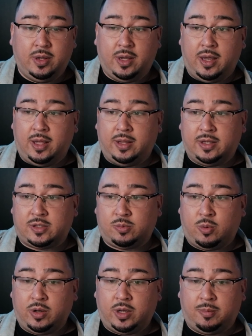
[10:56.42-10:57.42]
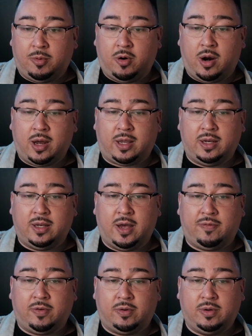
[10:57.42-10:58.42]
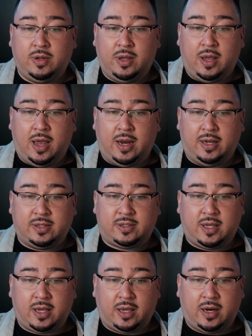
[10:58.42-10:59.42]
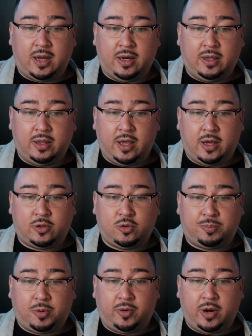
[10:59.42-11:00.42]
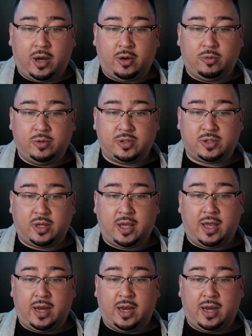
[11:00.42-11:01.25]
in this one, the Moroccan Devil, and he's taking on Ilya Topuria, who is an